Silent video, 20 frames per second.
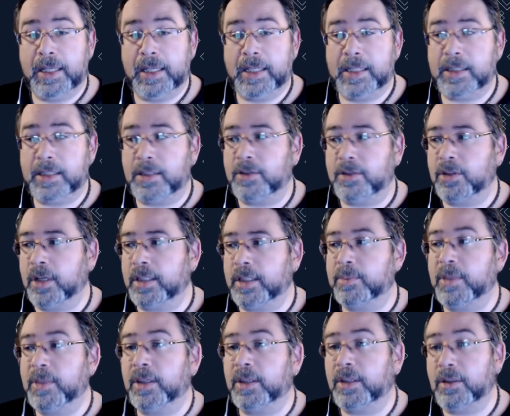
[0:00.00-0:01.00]
Is John
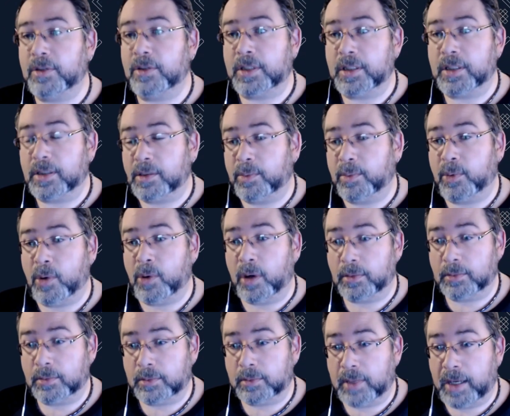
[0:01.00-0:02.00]
Smith using
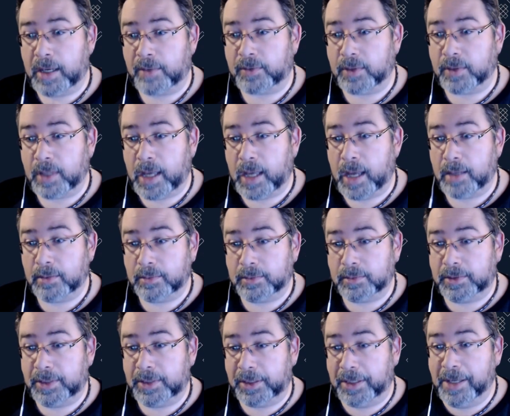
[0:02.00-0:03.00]
support after that
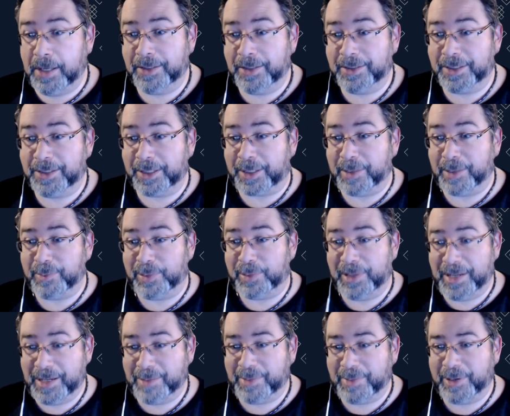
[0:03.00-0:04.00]
to
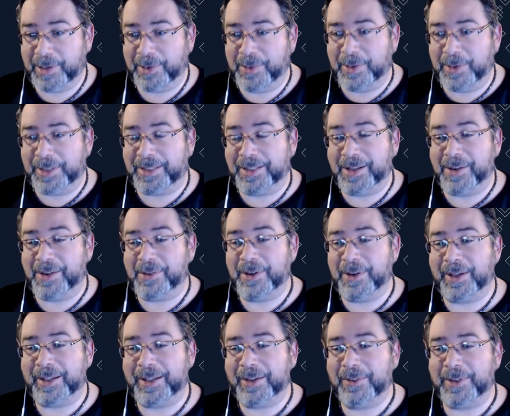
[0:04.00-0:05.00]
complain about what's not
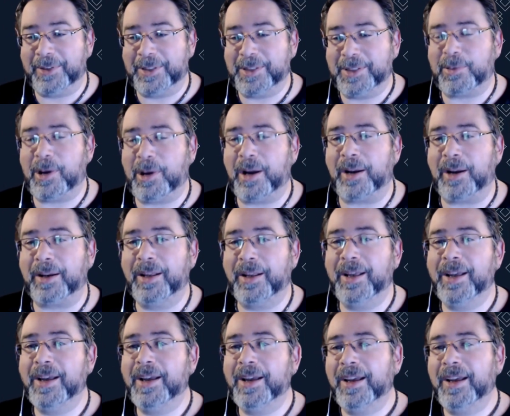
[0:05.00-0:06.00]
working with this product?
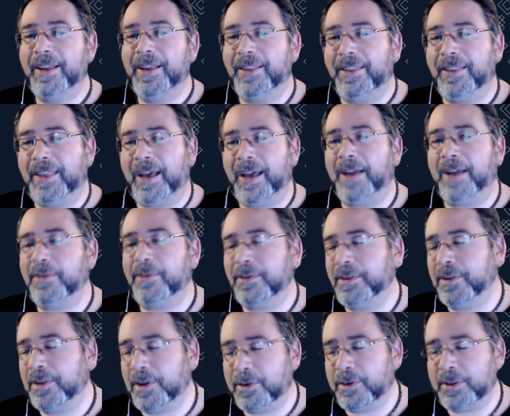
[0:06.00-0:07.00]
That
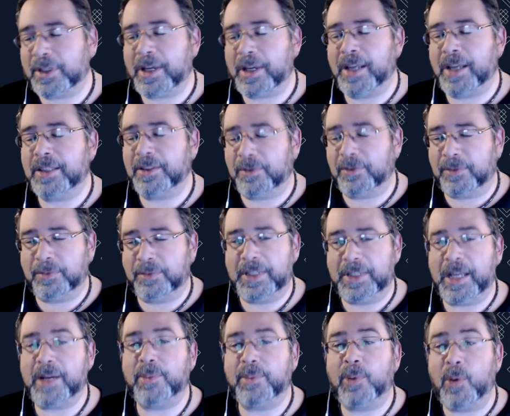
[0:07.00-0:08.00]
those kinds of
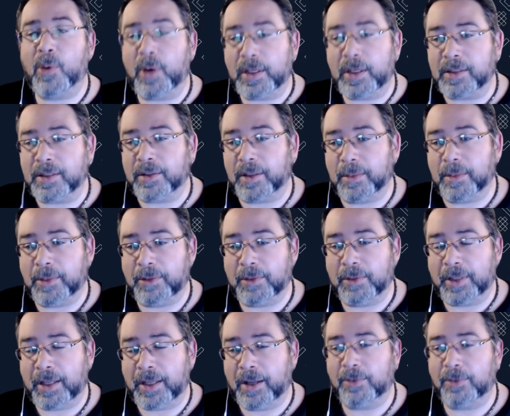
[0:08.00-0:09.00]
data points are going to be
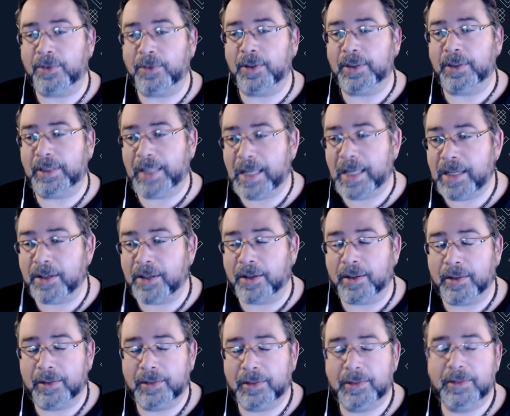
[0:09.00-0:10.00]
really helpful
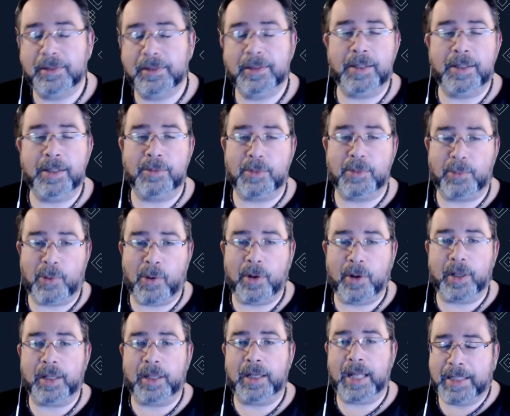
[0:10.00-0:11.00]
later in
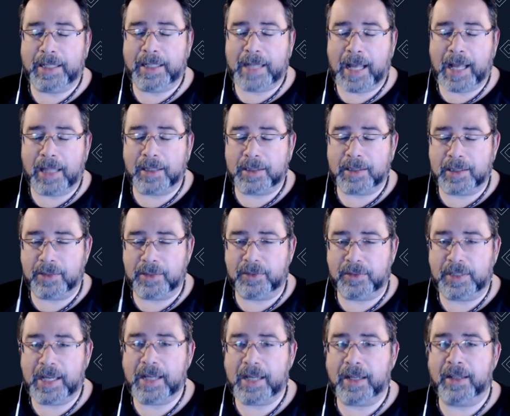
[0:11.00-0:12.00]
reporting and analysis of
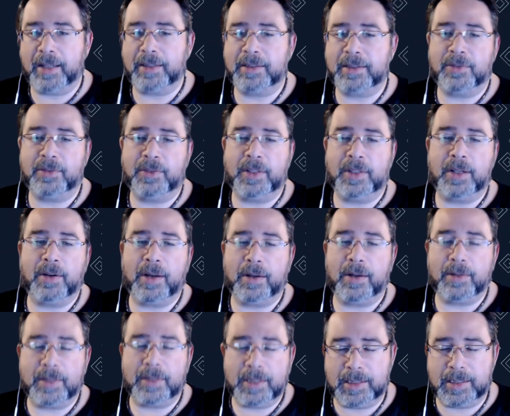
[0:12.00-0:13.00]
data to figure
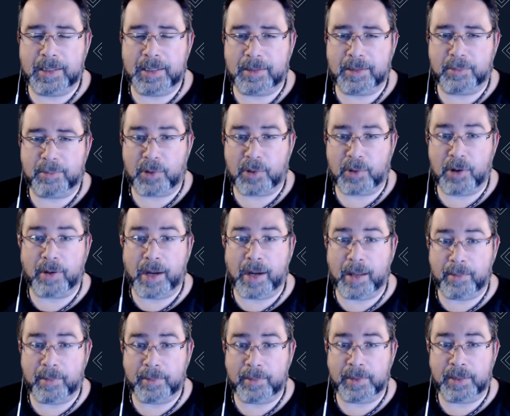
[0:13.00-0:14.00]
out, is this
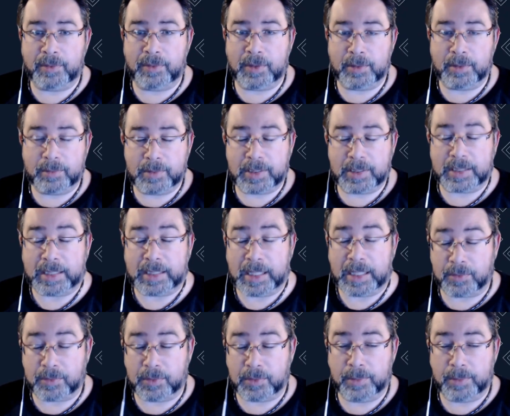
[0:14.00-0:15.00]
program even
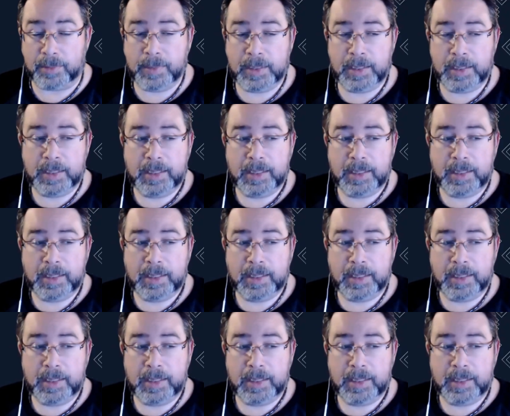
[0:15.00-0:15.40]
successful?